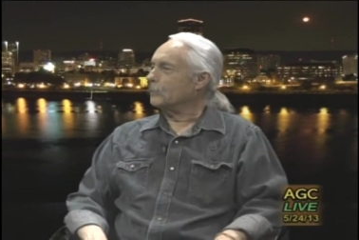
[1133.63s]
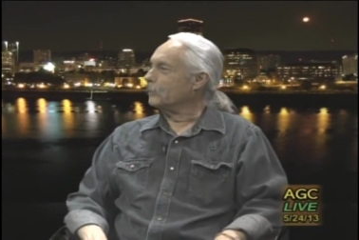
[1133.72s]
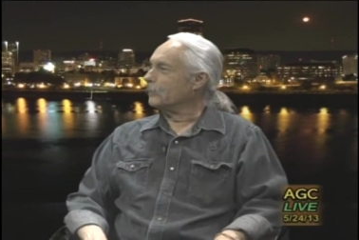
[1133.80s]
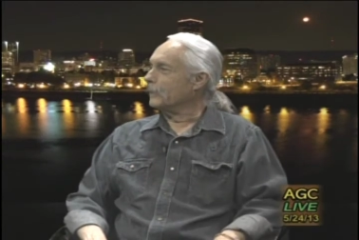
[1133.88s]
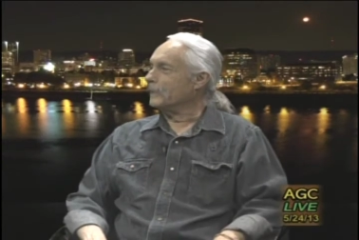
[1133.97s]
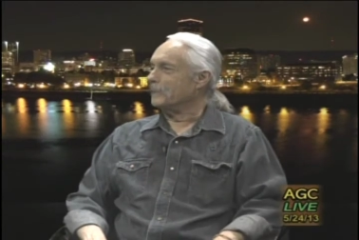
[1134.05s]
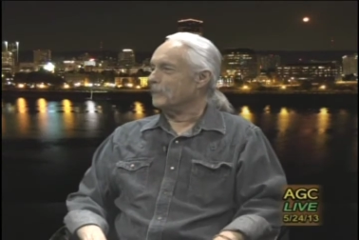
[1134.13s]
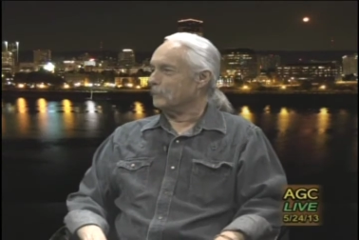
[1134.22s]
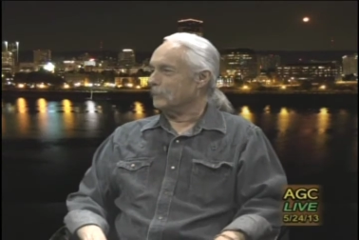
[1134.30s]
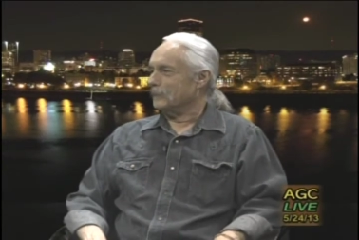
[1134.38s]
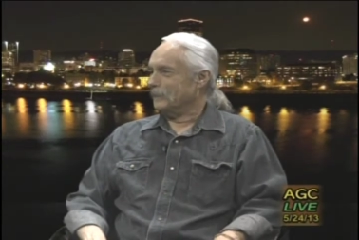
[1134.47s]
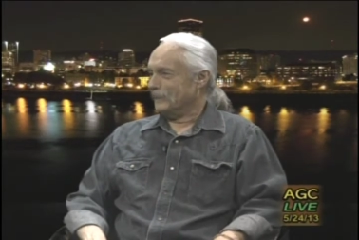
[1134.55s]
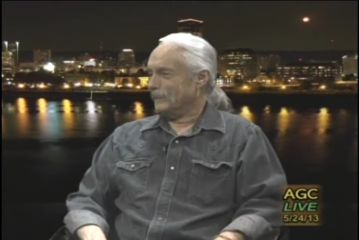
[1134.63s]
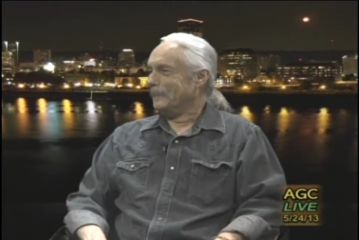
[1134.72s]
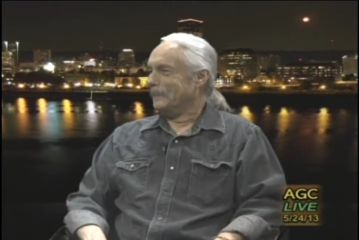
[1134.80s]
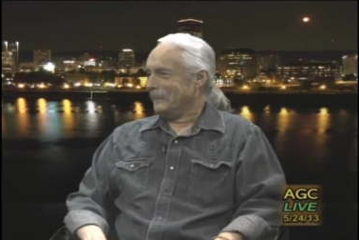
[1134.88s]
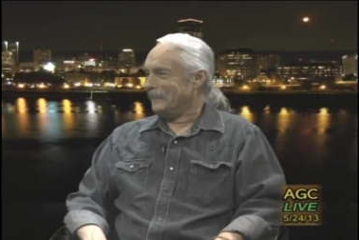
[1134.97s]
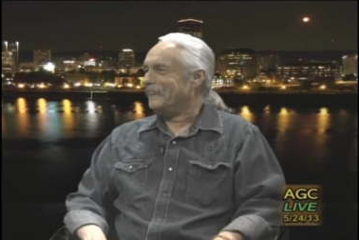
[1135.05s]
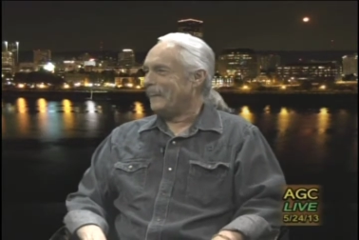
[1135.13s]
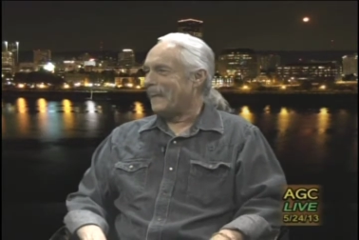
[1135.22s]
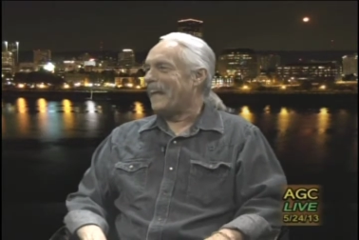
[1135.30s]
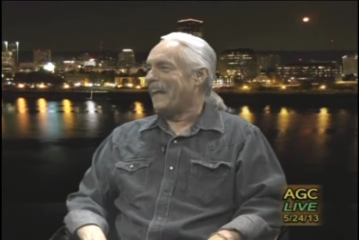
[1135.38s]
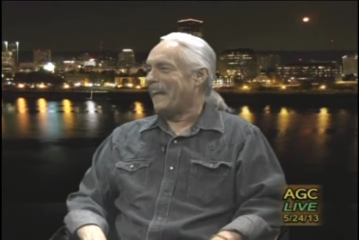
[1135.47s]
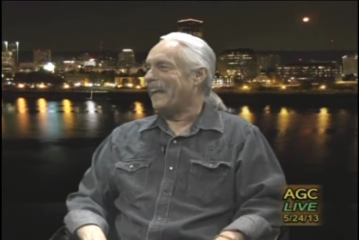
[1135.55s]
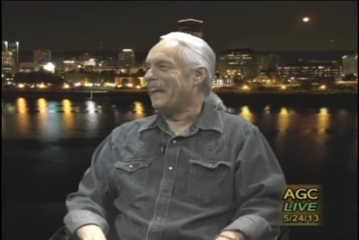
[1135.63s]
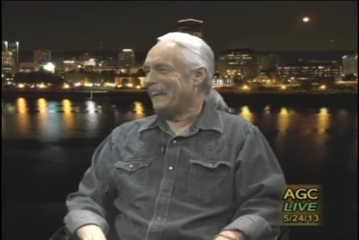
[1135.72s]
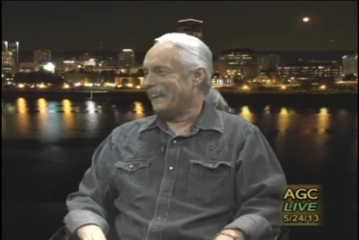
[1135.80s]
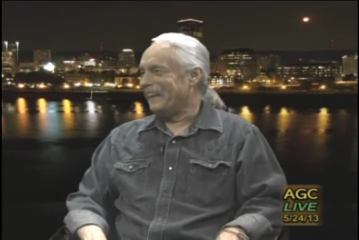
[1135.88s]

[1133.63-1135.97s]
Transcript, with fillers: too Well, reasonable. now they know the reaction. Millions of people have